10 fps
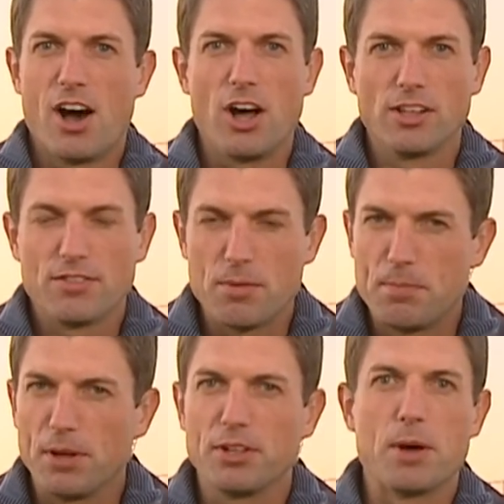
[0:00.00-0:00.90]
all of the
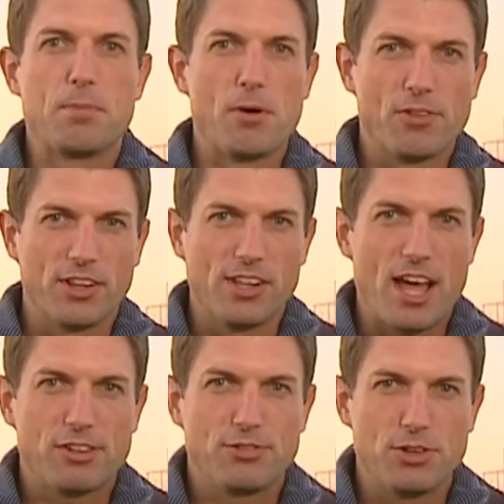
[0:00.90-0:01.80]
buildup over the
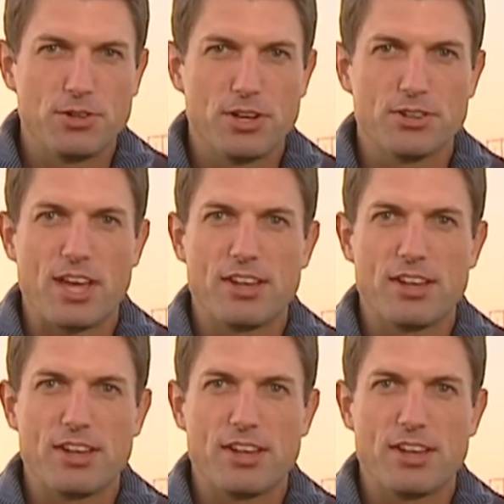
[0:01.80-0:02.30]
last few years,